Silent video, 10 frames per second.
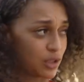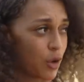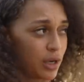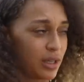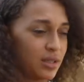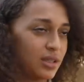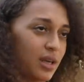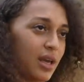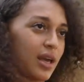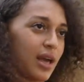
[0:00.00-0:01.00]
was in Holland,
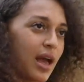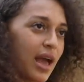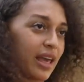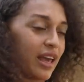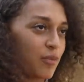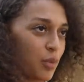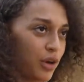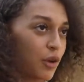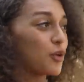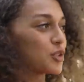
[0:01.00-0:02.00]
I gave
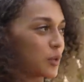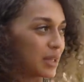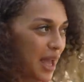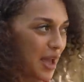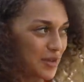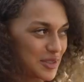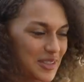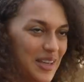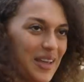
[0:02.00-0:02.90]
birth also in the house.